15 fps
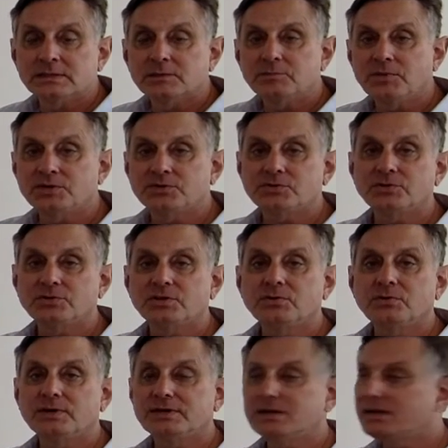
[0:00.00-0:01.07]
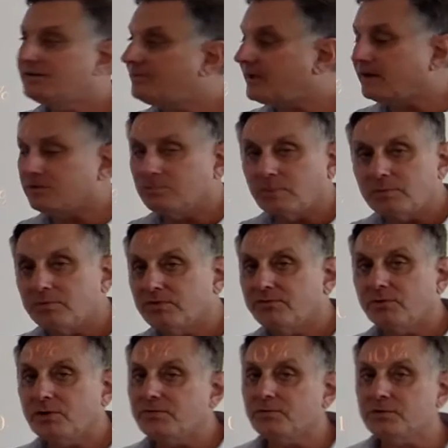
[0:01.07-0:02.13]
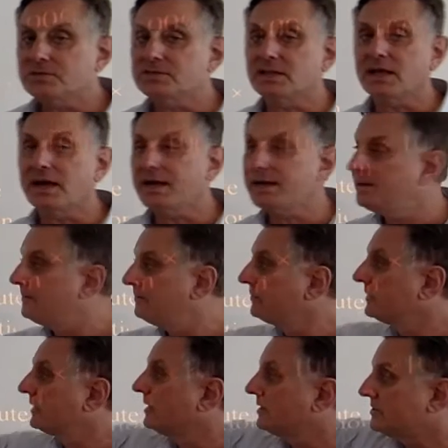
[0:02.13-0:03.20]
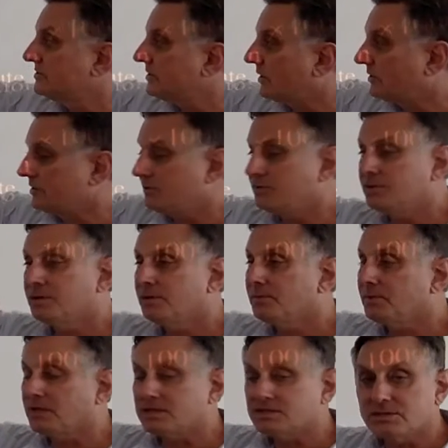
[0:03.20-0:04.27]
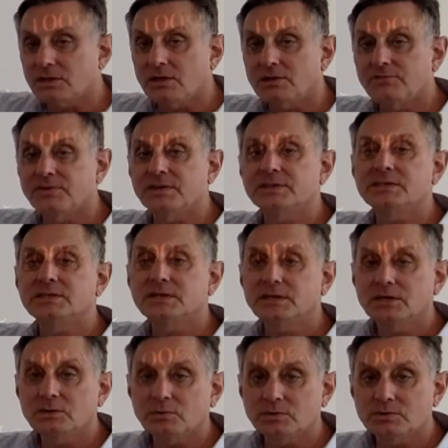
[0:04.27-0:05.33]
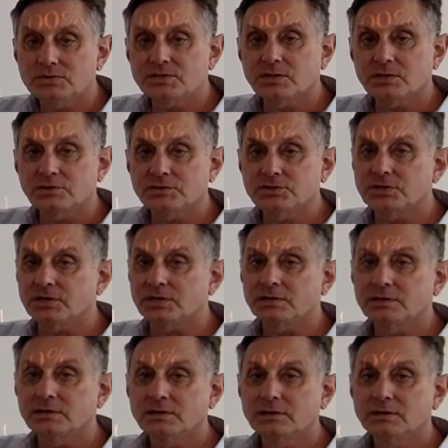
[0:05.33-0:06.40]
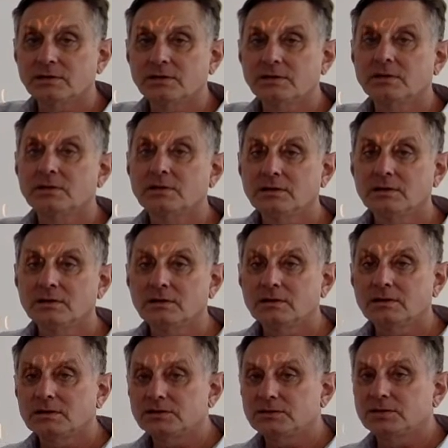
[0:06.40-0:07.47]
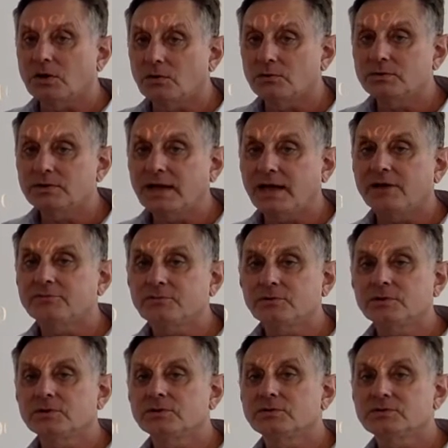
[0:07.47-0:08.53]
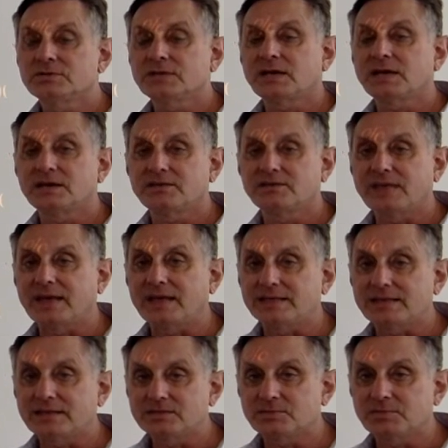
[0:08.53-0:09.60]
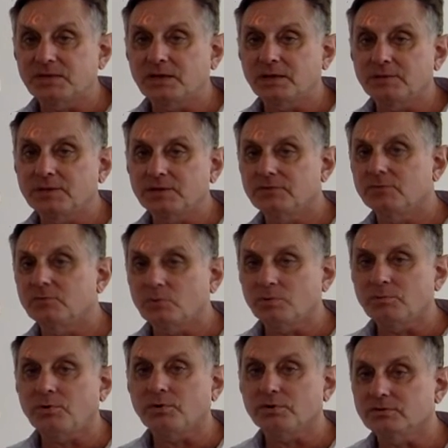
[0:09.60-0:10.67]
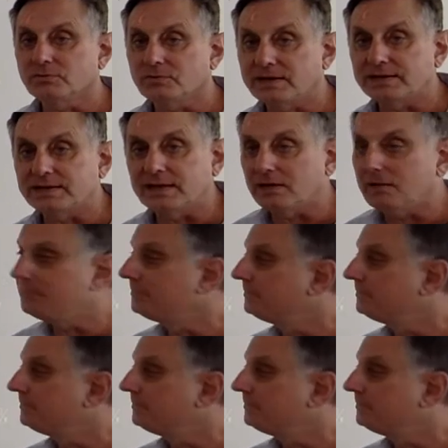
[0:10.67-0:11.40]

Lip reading: Make sure that you identify. Remember the very first slide? Solute plus solvent equals solution. Don't ever lose sight of that. That's becoming even more important right now.